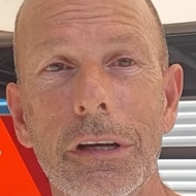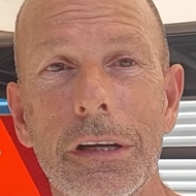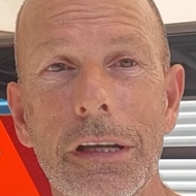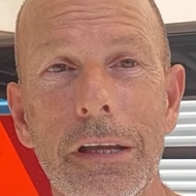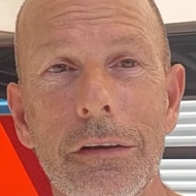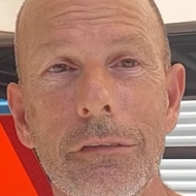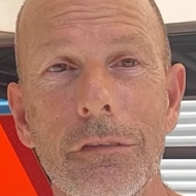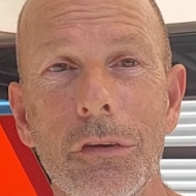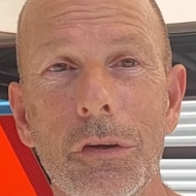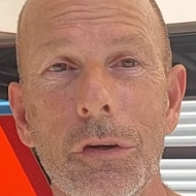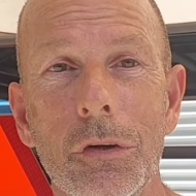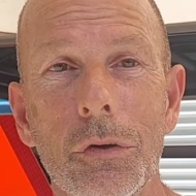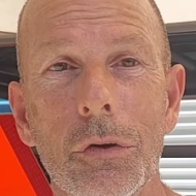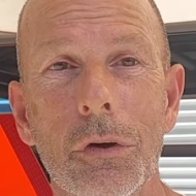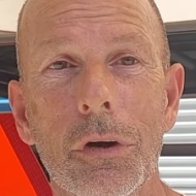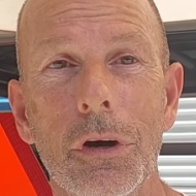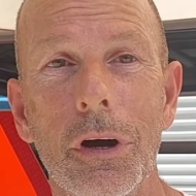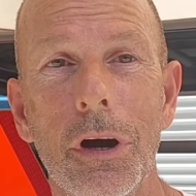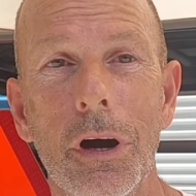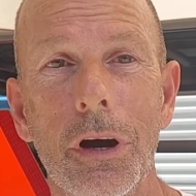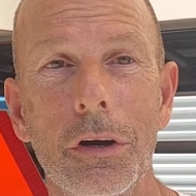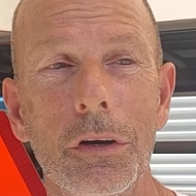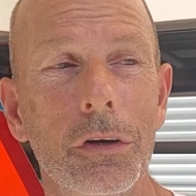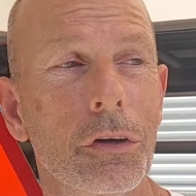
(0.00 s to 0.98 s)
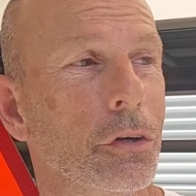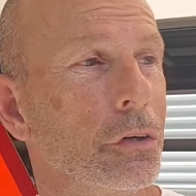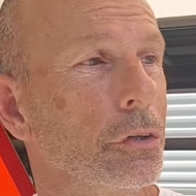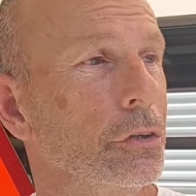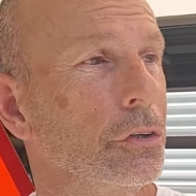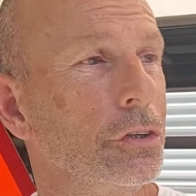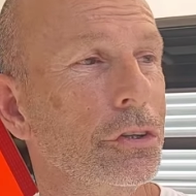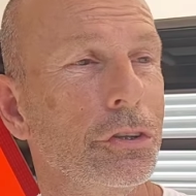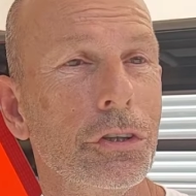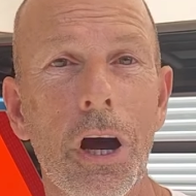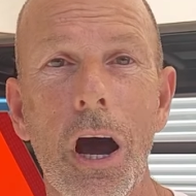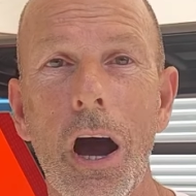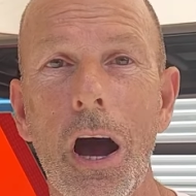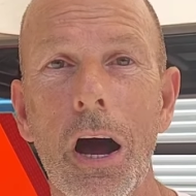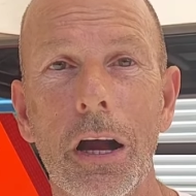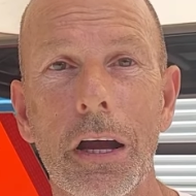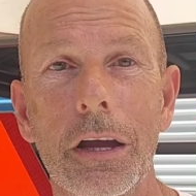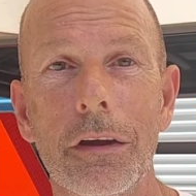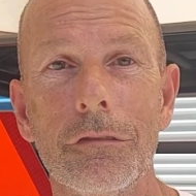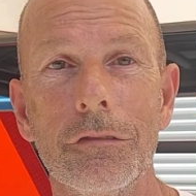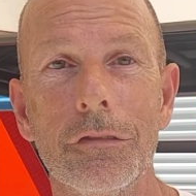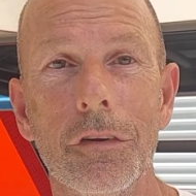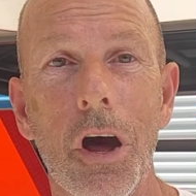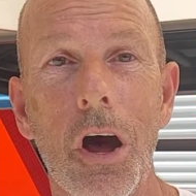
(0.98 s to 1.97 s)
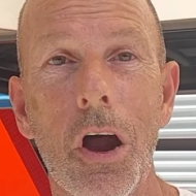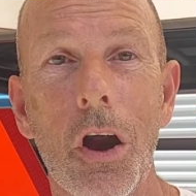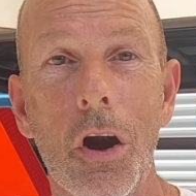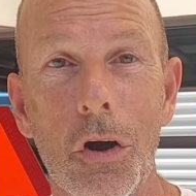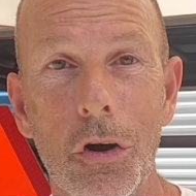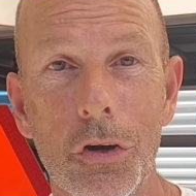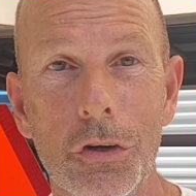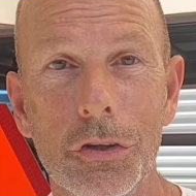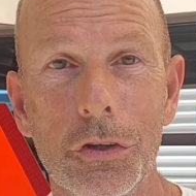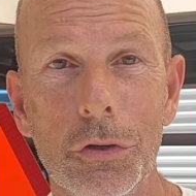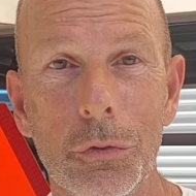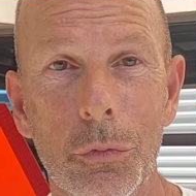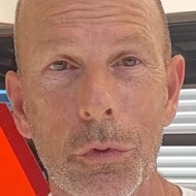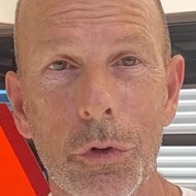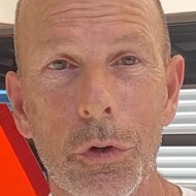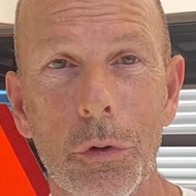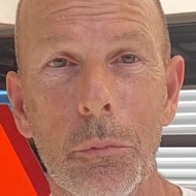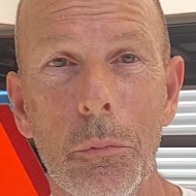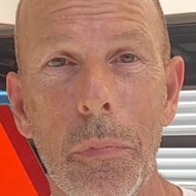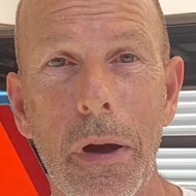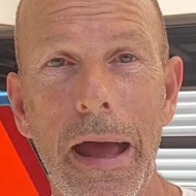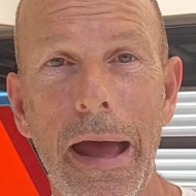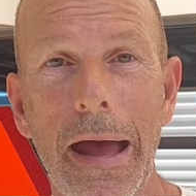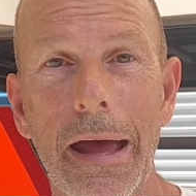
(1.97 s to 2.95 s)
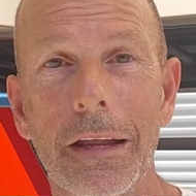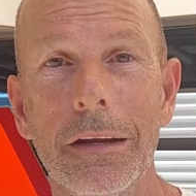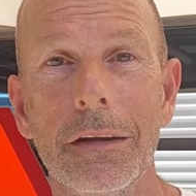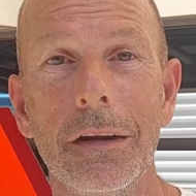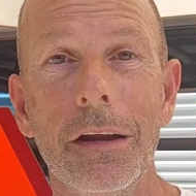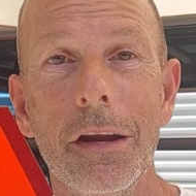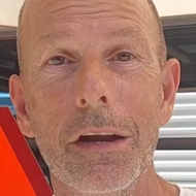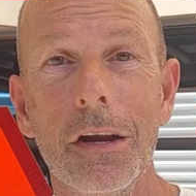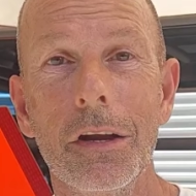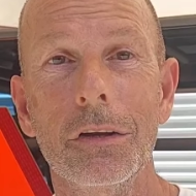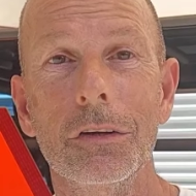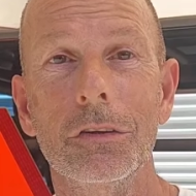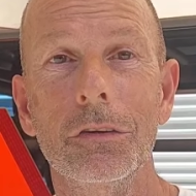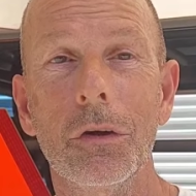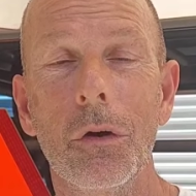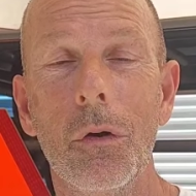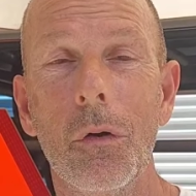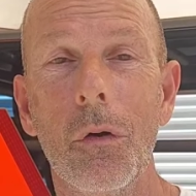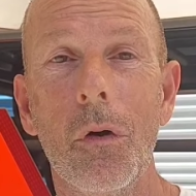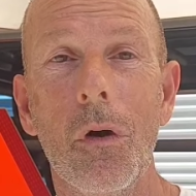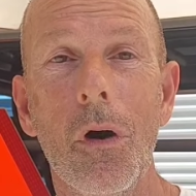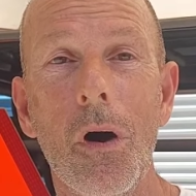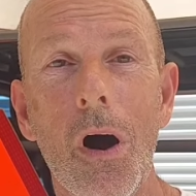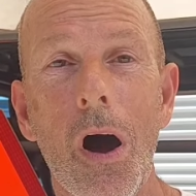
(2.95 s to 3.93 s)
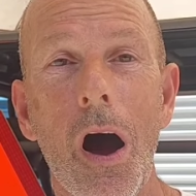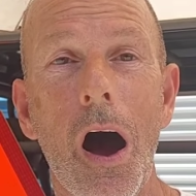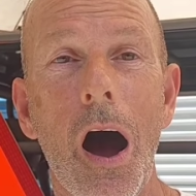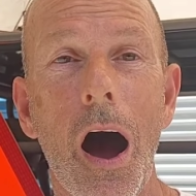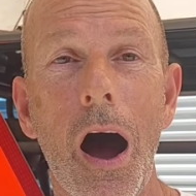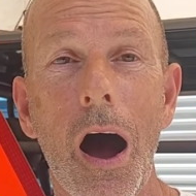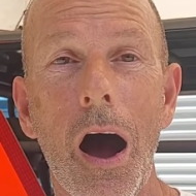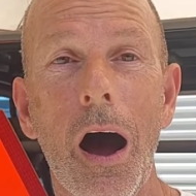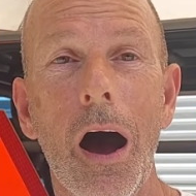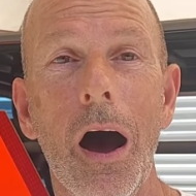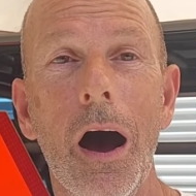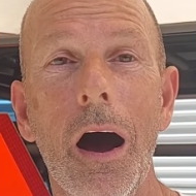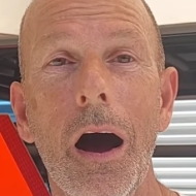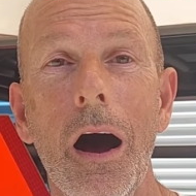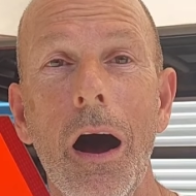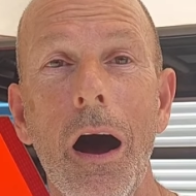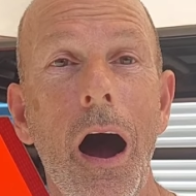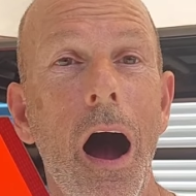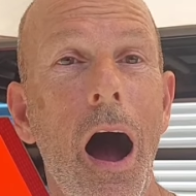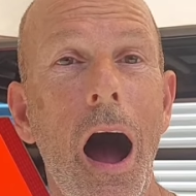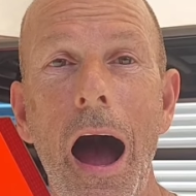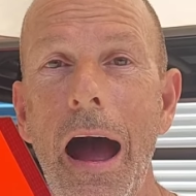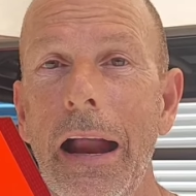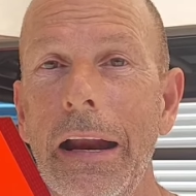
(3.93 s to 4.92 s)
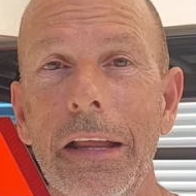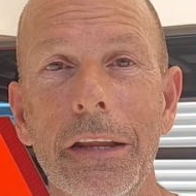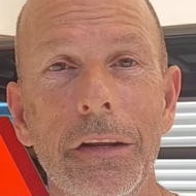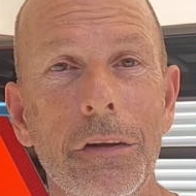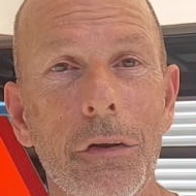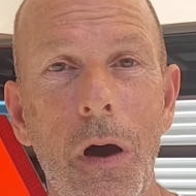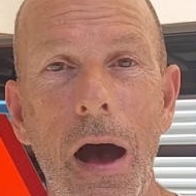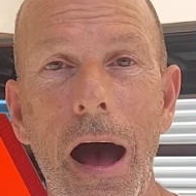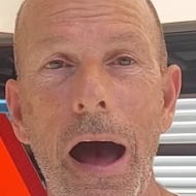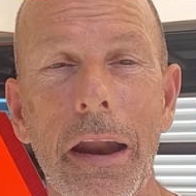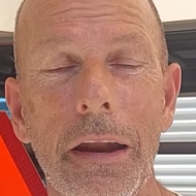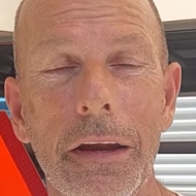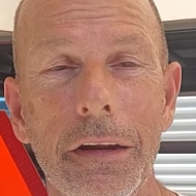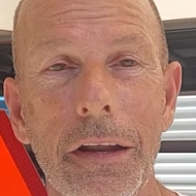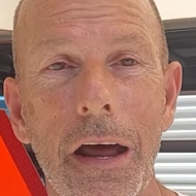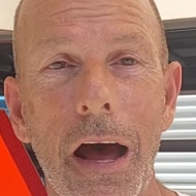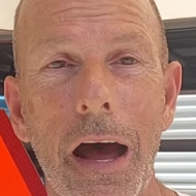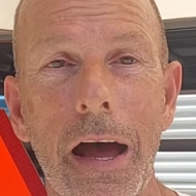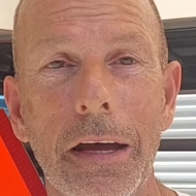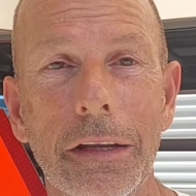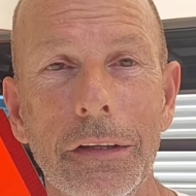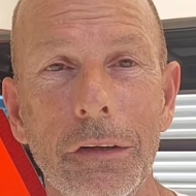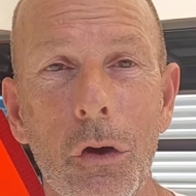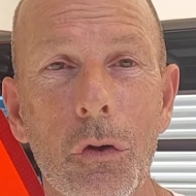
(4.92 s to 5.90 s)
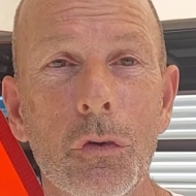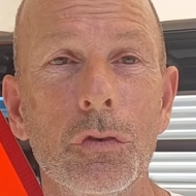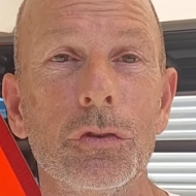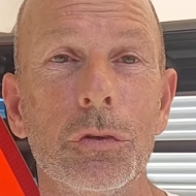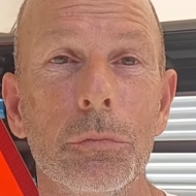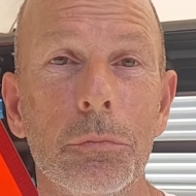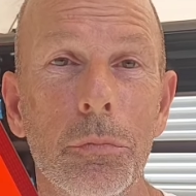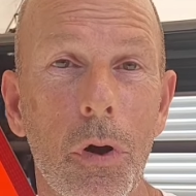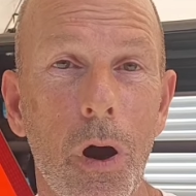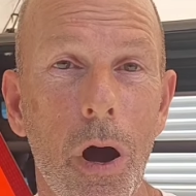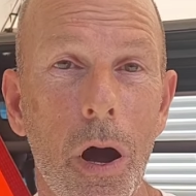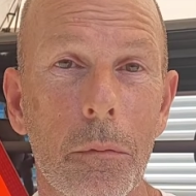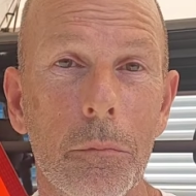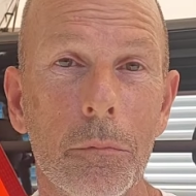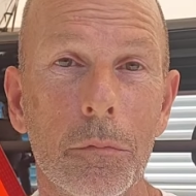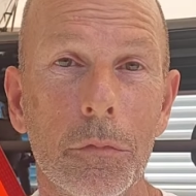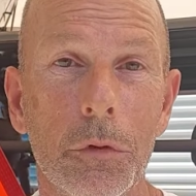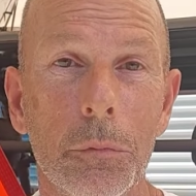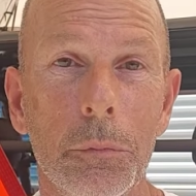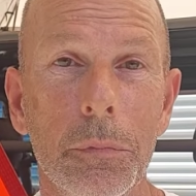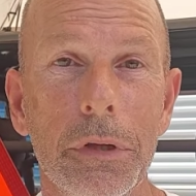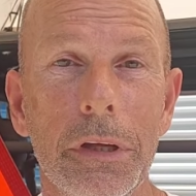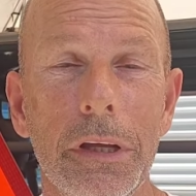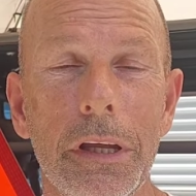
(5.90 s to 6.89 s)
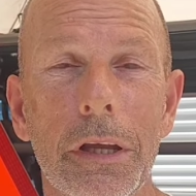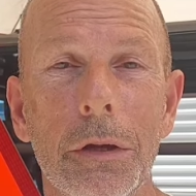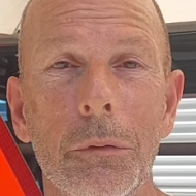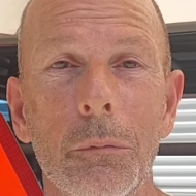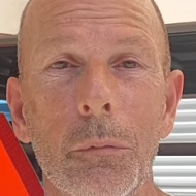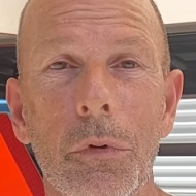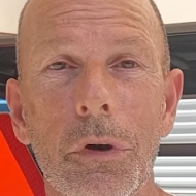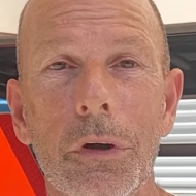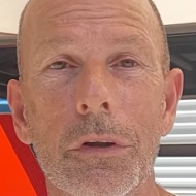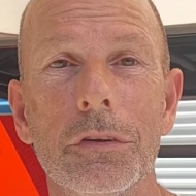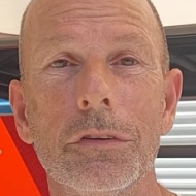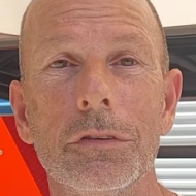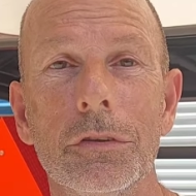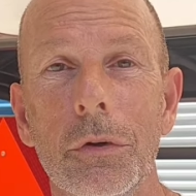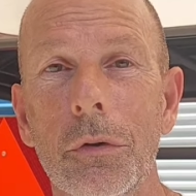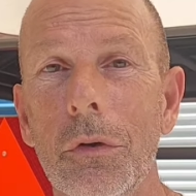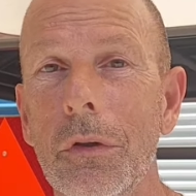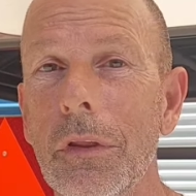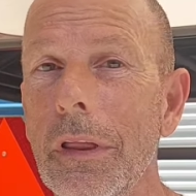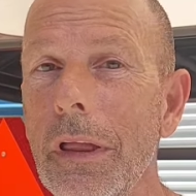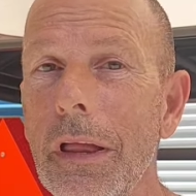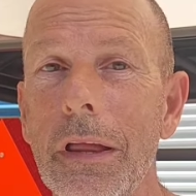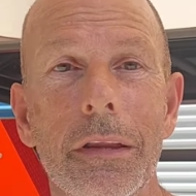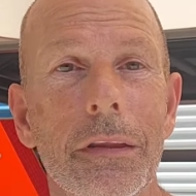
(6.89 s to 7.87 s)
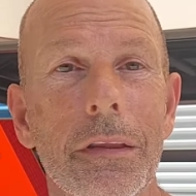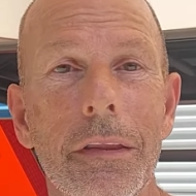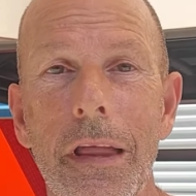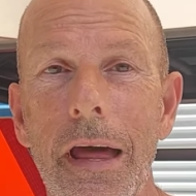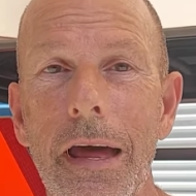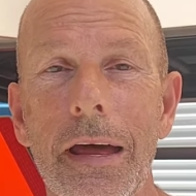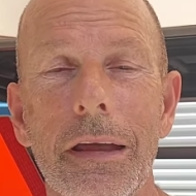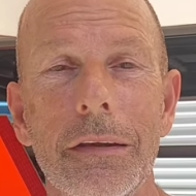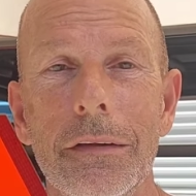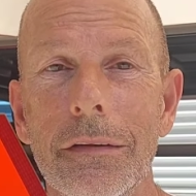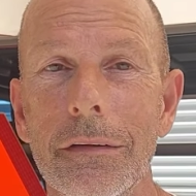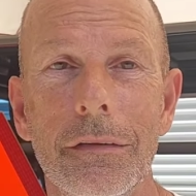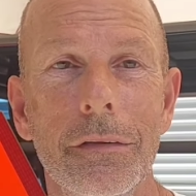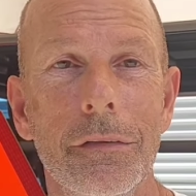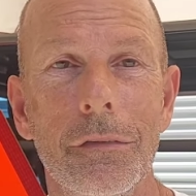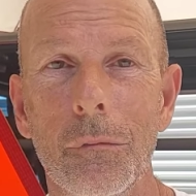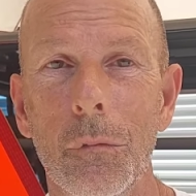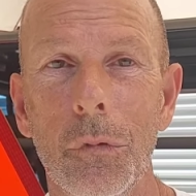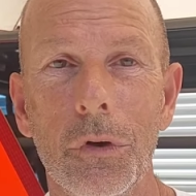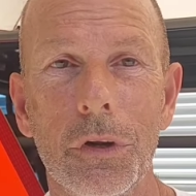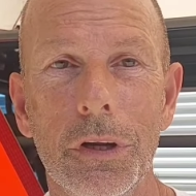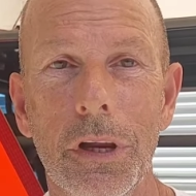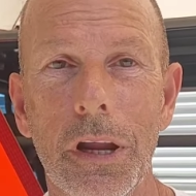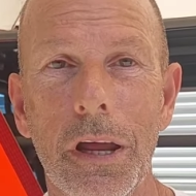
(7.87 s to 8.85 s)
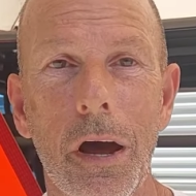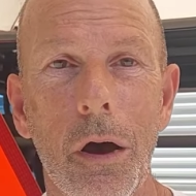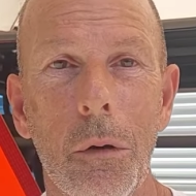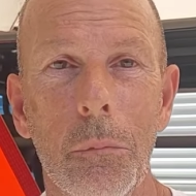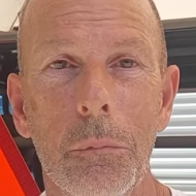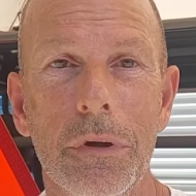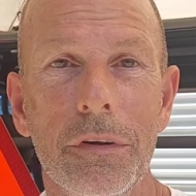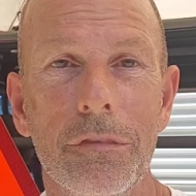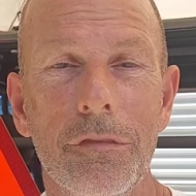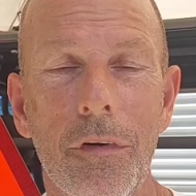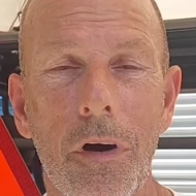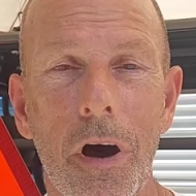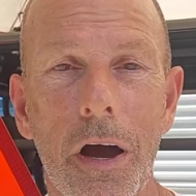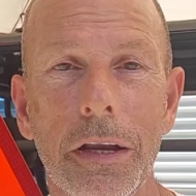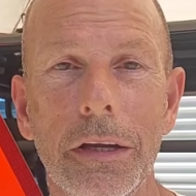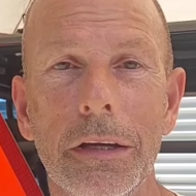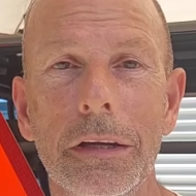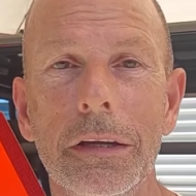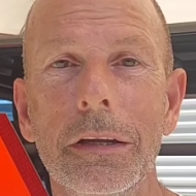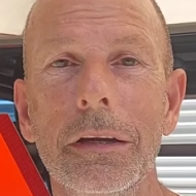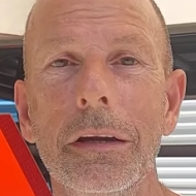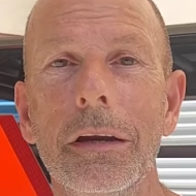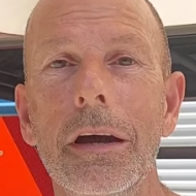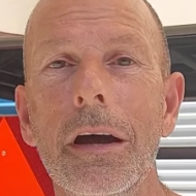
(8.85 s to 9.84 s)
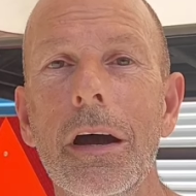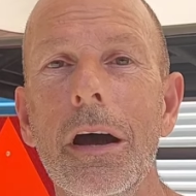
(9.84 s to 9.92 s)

give you a good shock, if not hurt you real bad. So I didn't know how to diagnose the problem to begin with, so that wouldn't have helped me find it.